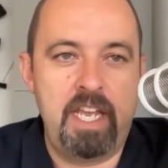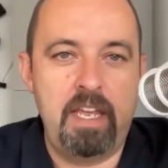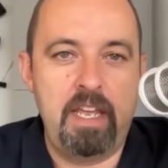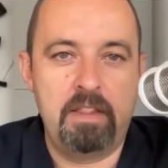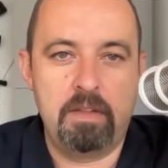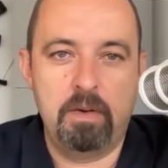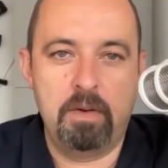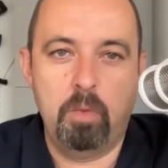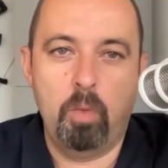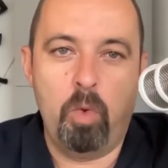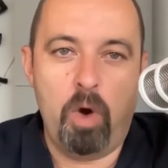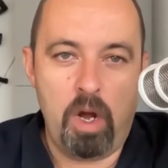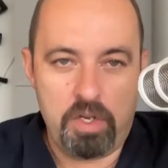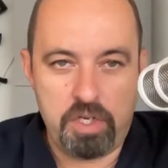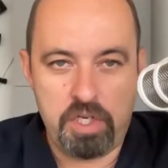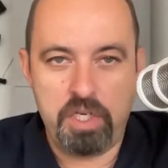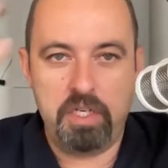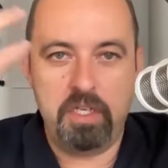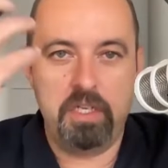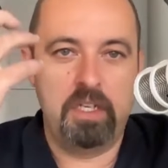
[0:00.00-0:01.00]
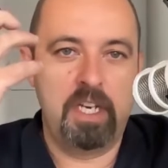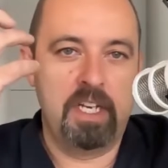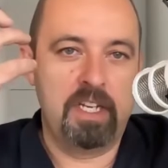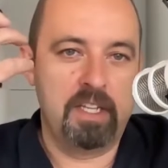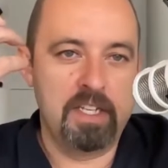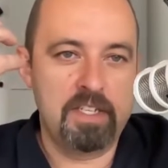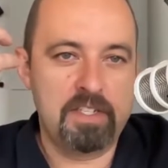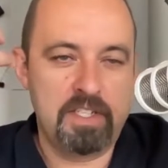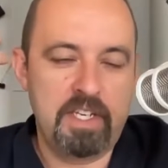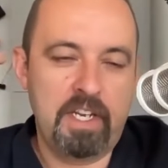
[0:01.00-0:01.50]
either watching and
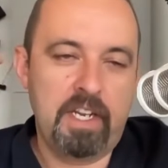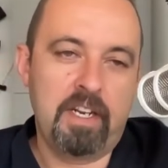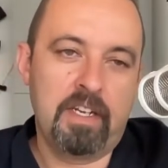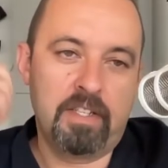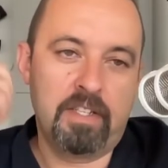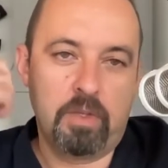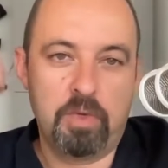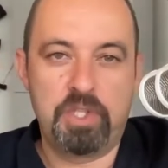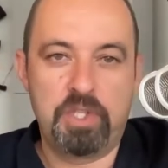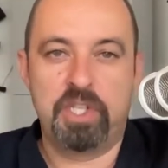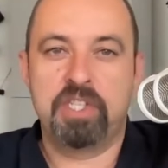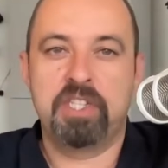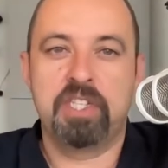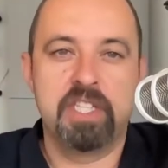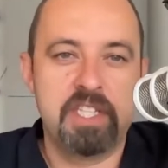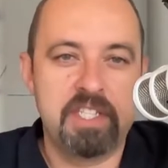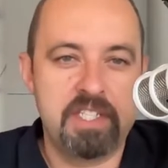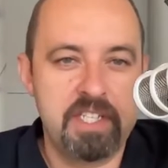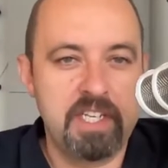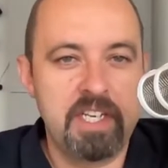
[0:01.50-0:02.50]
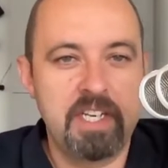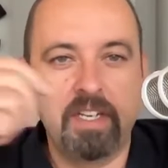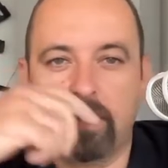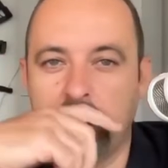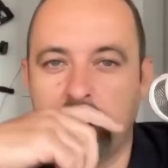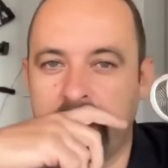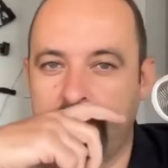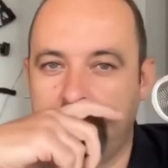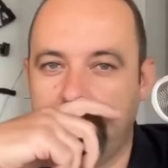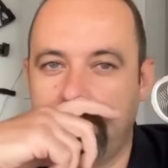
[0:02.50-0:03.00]
listening us or just listening
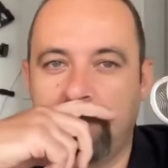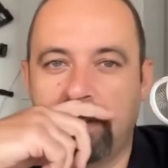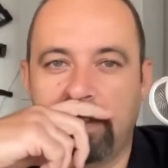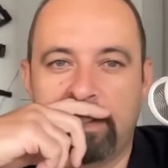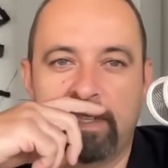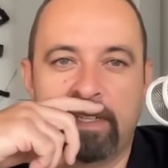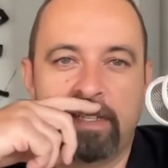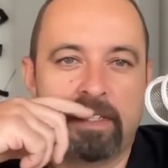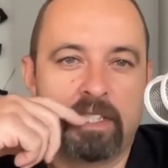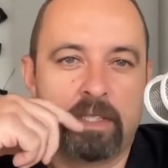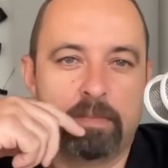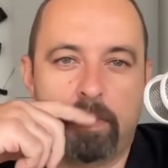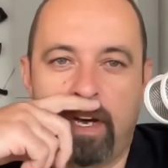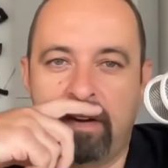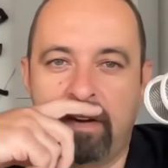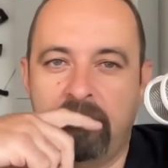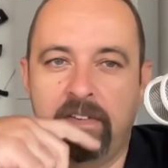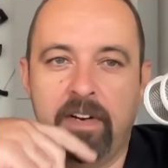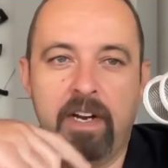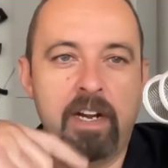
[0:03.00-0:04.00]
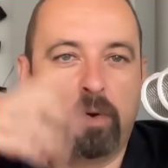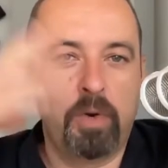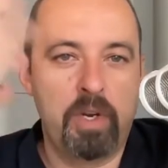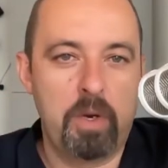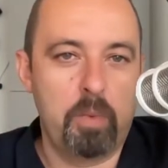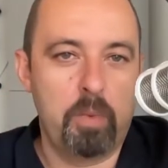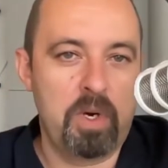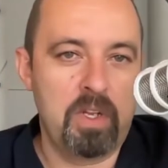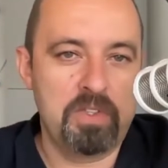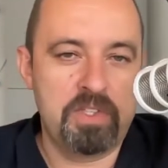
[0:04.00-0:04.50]
on Spotify or
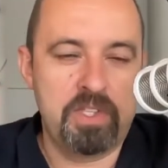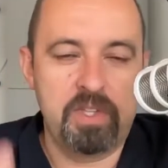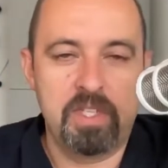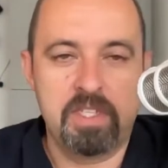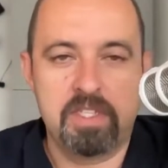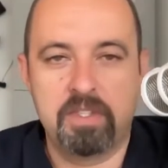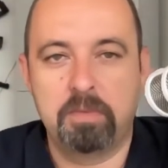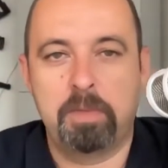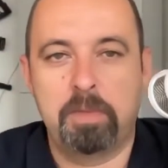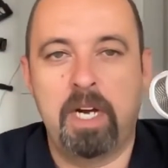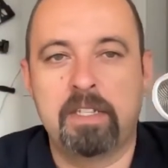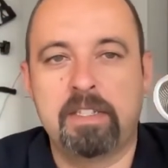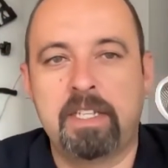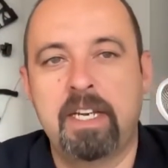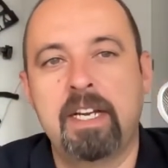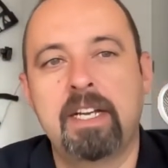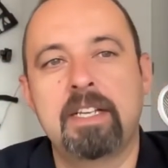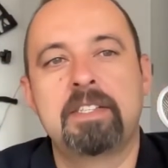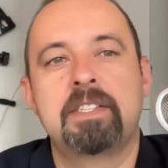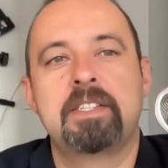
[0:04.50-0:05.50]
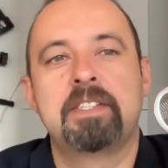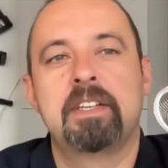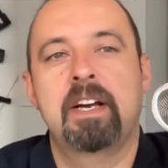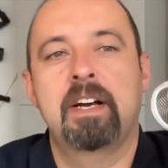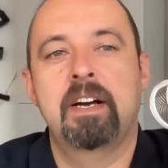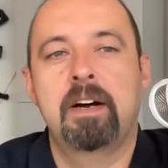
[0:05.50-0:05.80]
anywhere else you listen to podcasts.